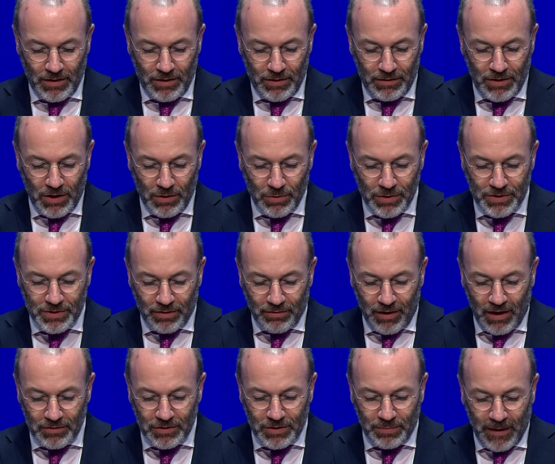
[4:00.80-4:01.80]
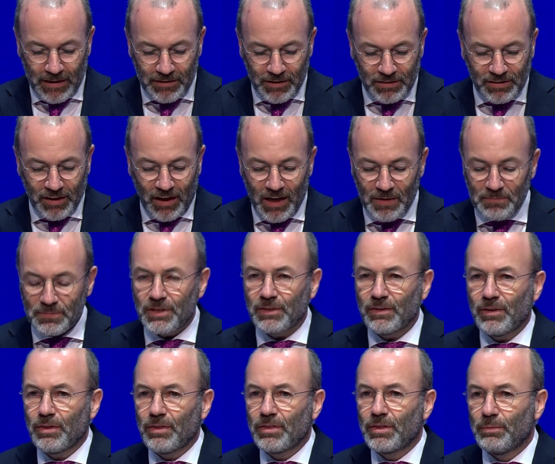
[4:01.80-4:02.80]
he used around 20 times
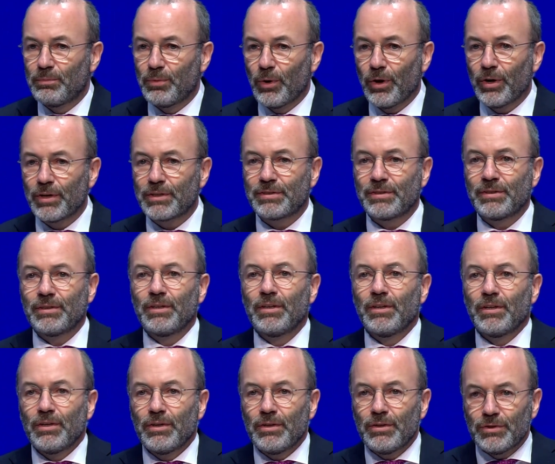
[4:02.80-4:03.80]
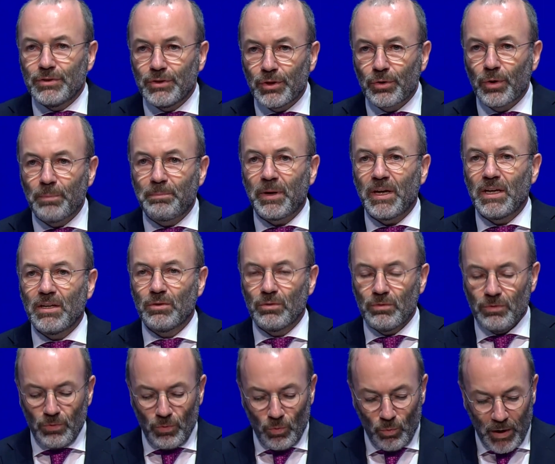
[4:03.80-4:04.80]
the word
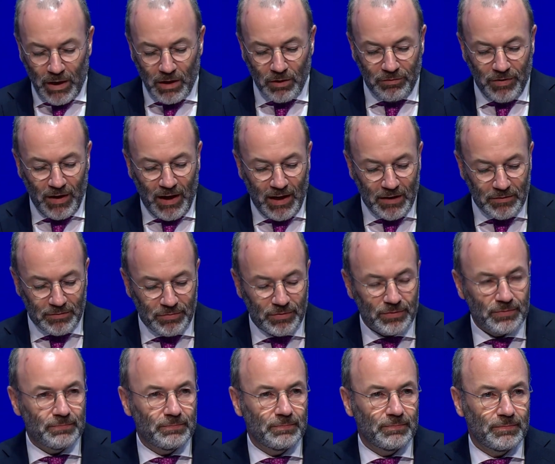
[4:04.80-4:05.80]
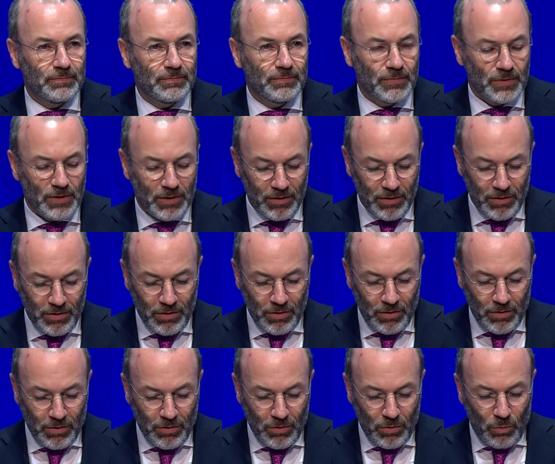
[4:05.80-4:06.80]
European way of life.
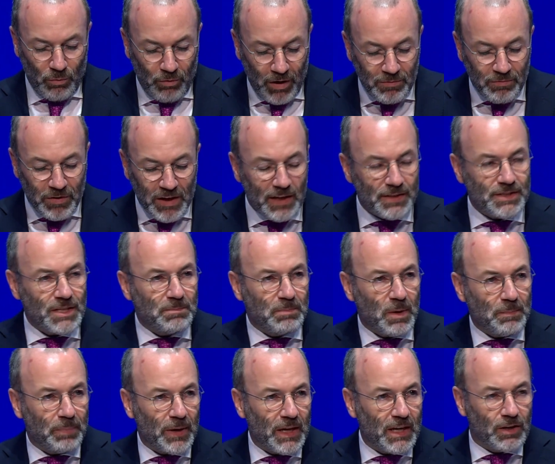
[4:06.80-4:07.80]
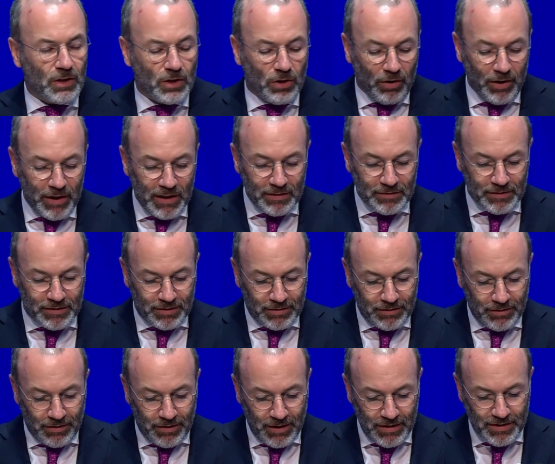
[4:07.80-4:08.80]
When we as EPP coined
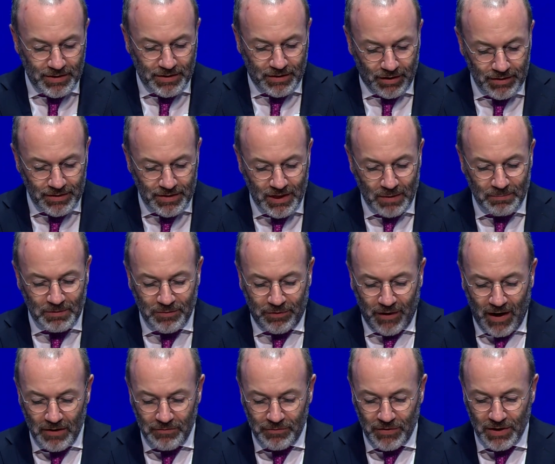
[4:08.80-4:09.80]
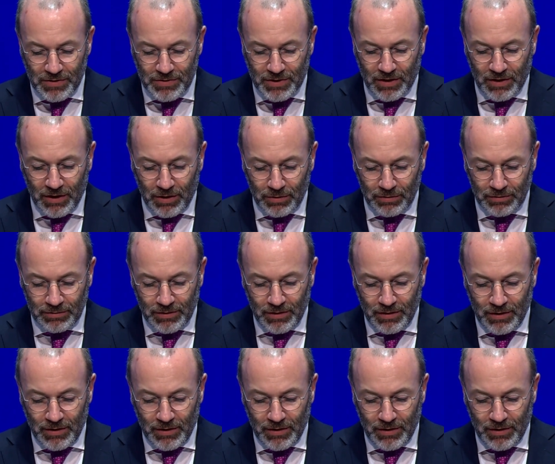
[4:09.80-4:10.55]
this concept 5 years ago,